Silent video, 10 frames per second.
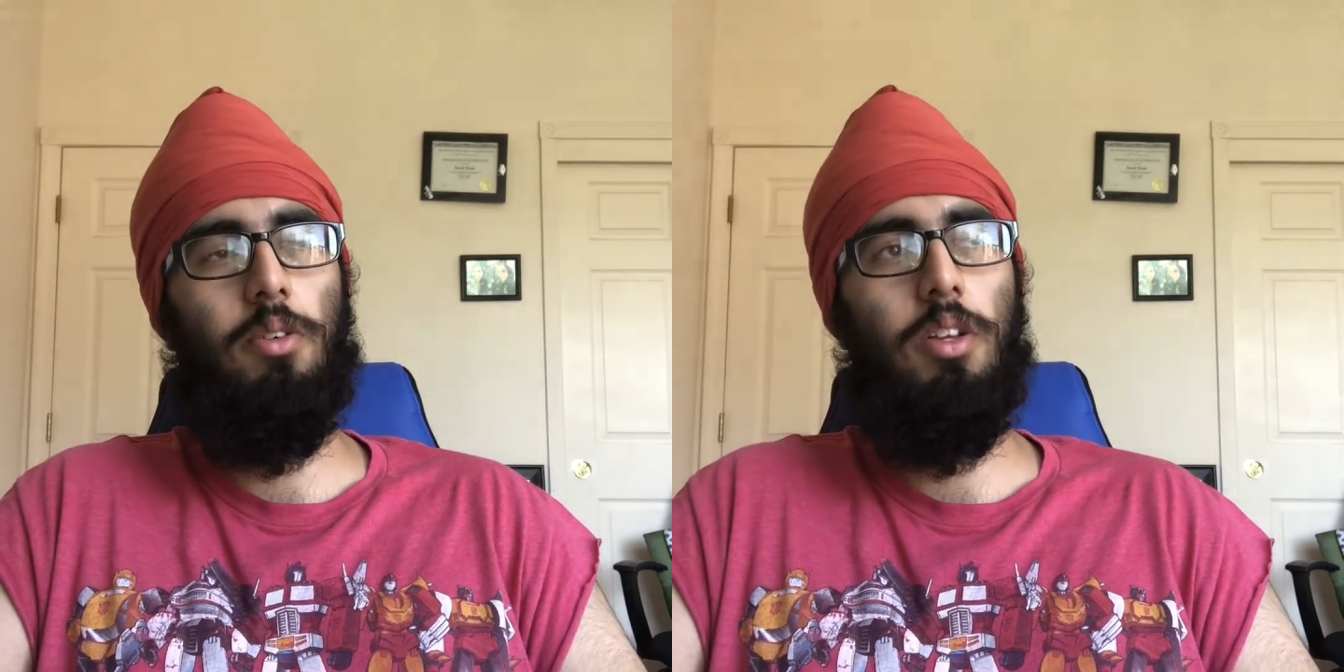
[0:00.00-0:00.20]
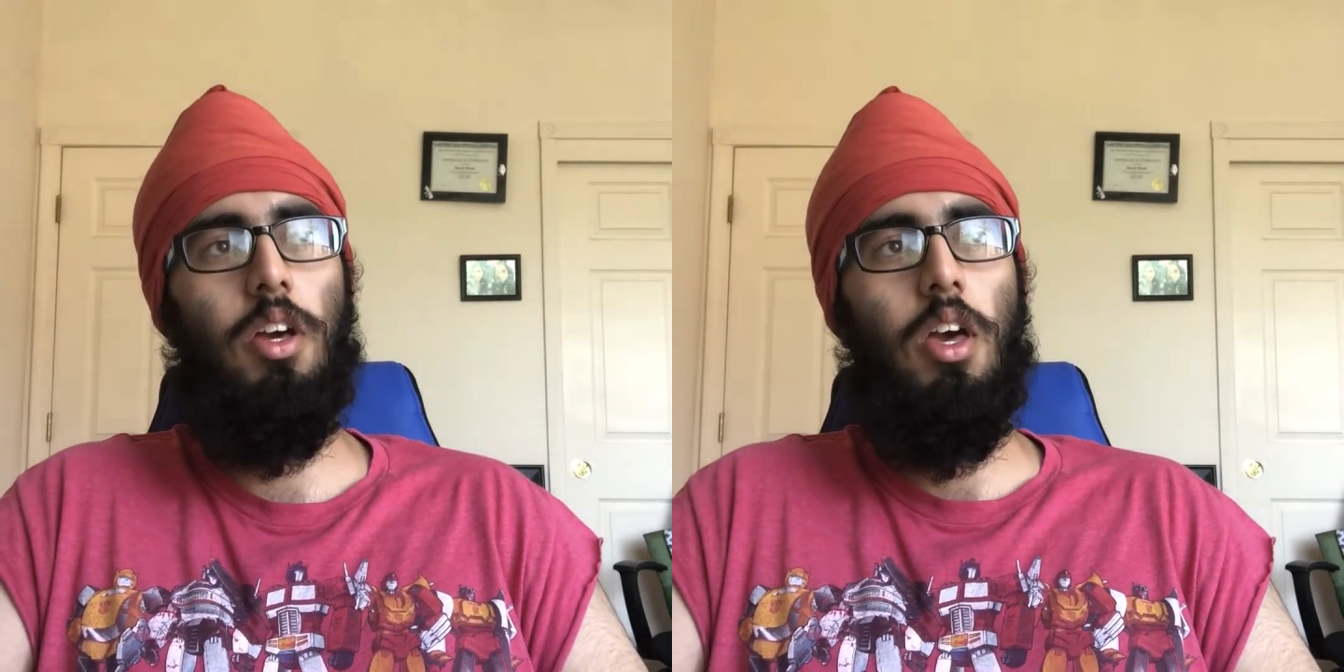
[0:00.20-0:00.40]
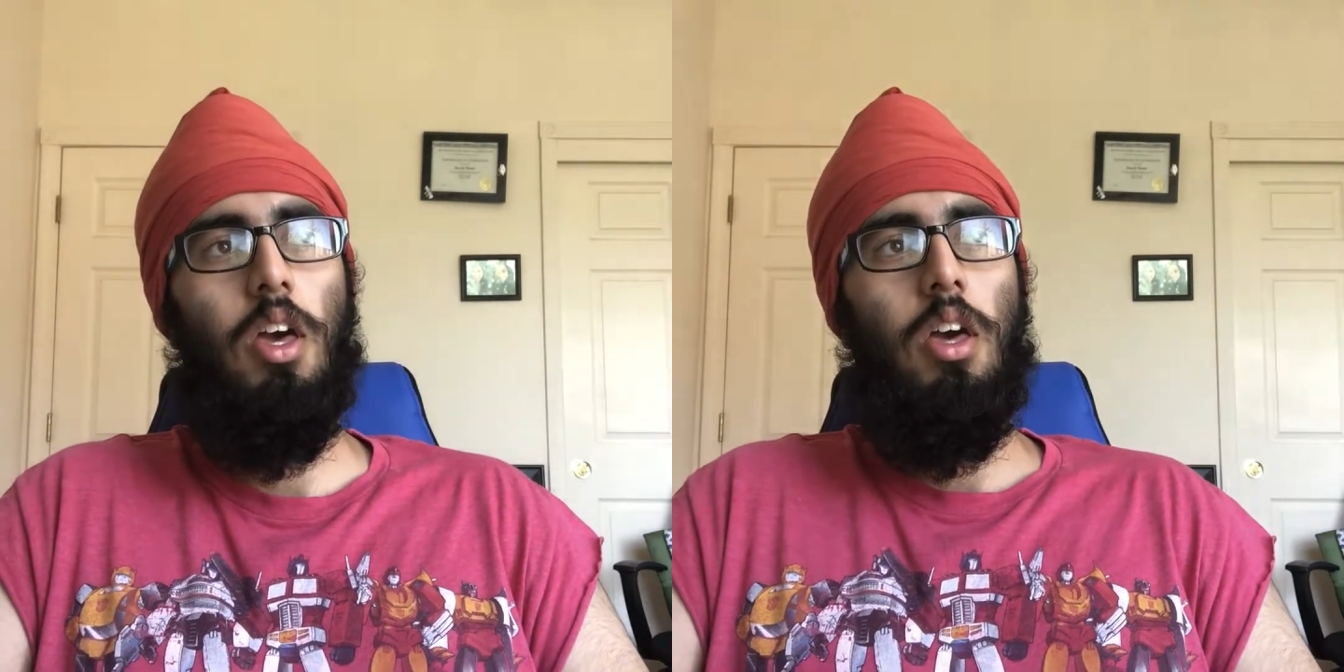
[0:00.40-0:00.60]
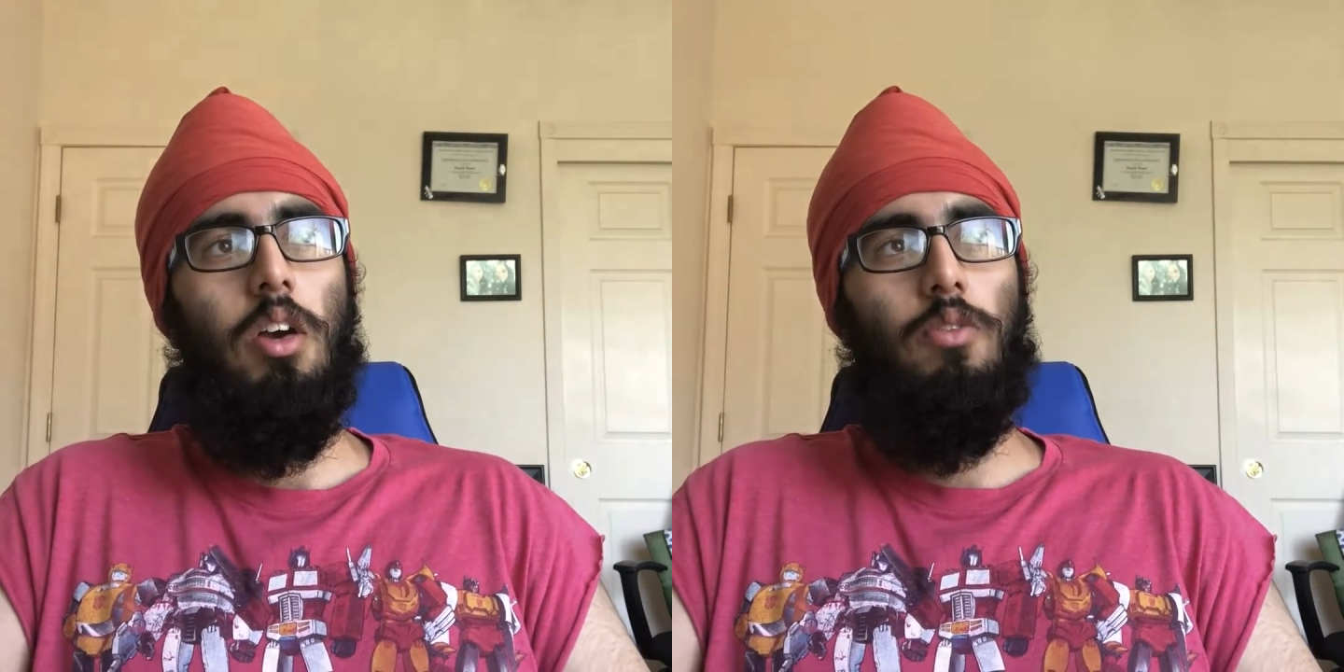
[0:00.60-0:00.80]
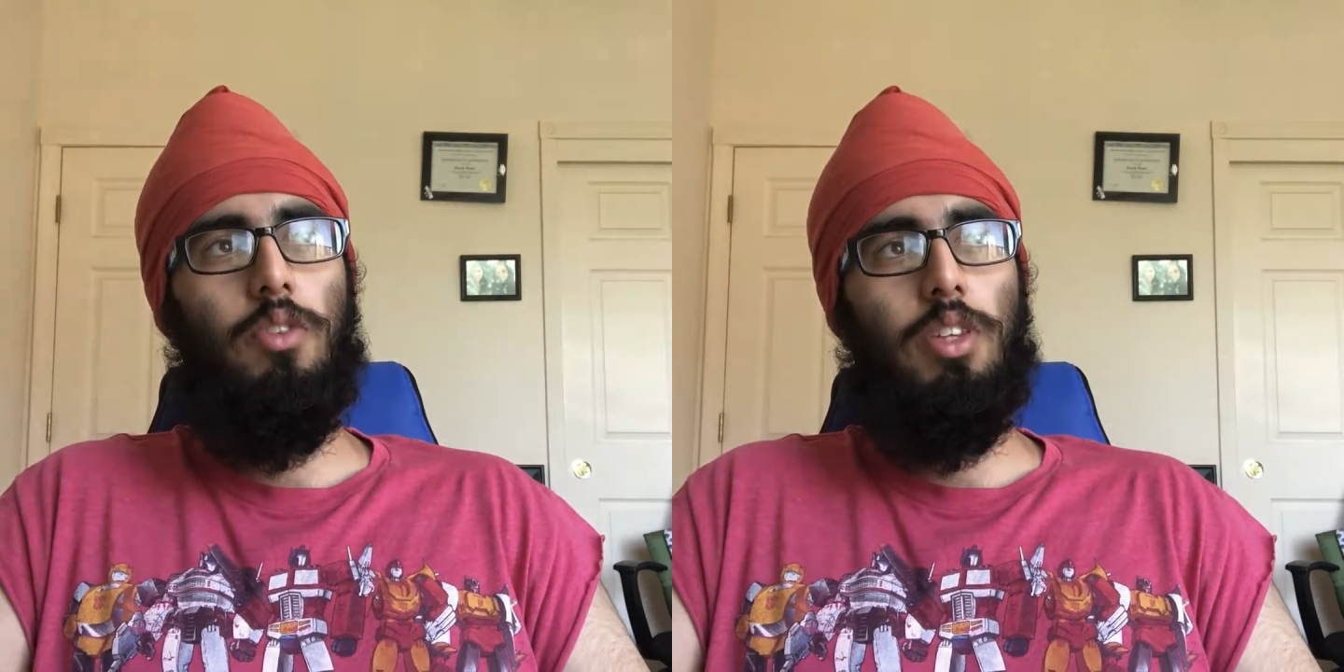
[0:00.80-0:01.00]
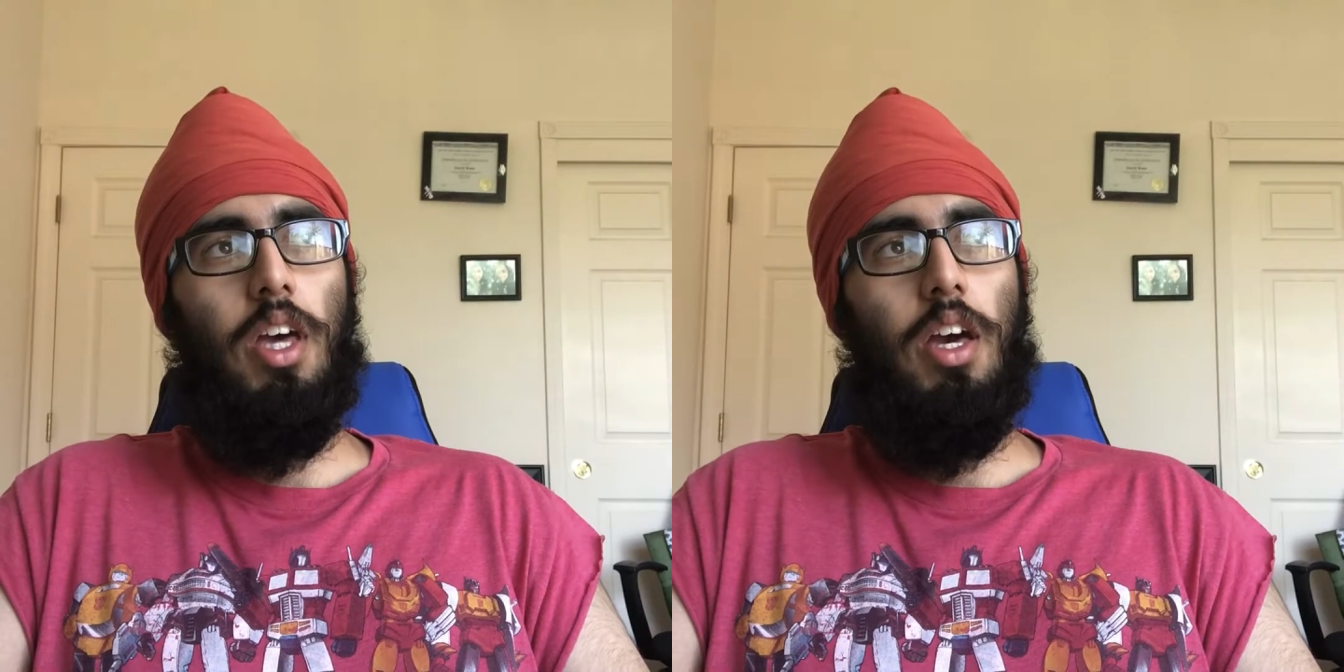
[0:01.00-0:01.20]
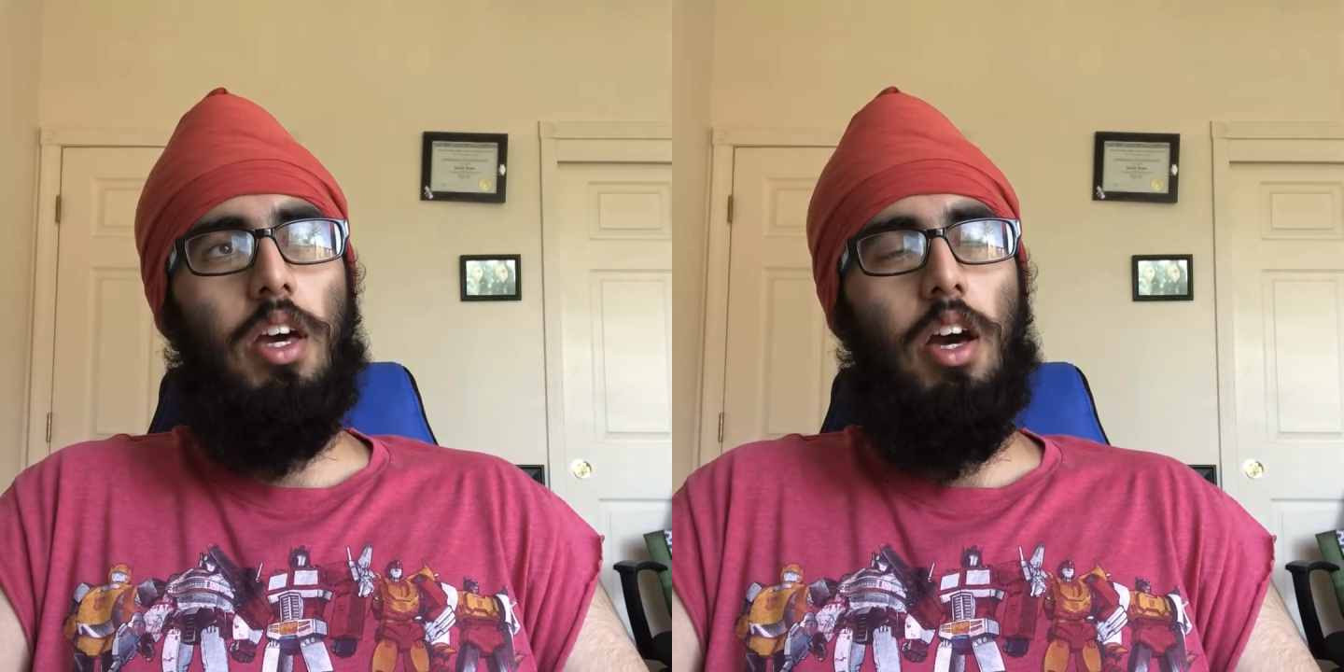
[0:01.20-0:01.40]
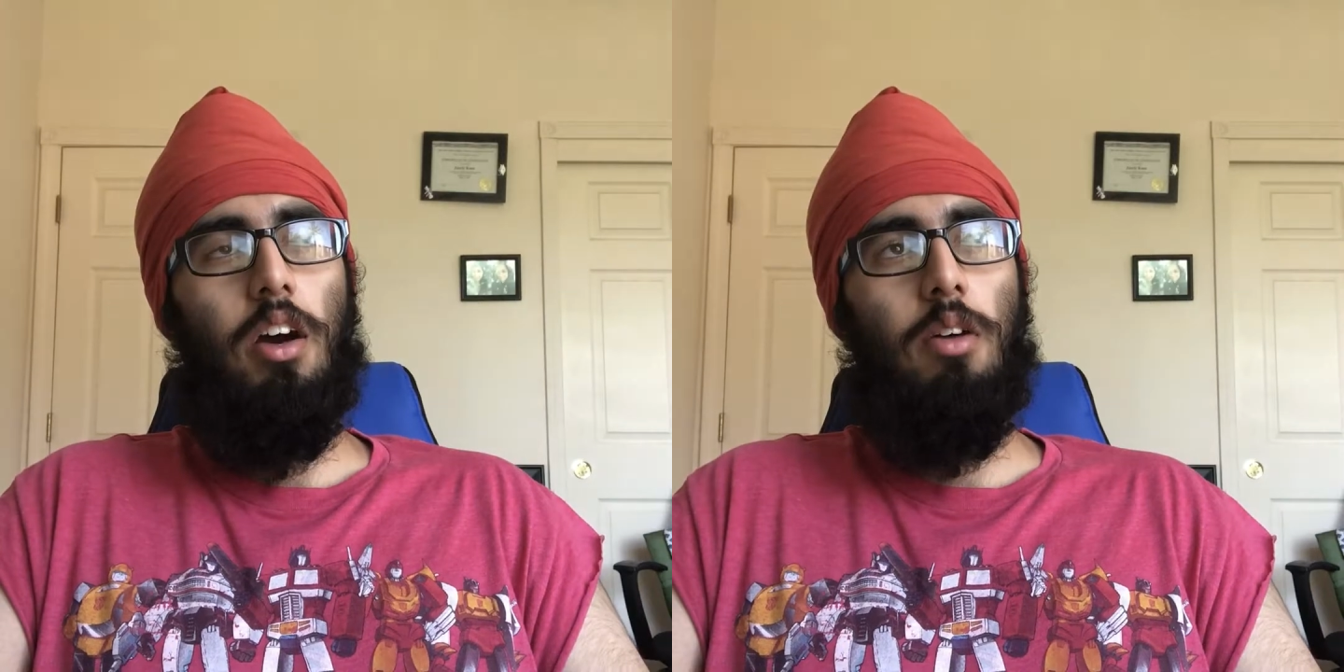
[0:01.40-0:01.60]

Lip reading: one, for that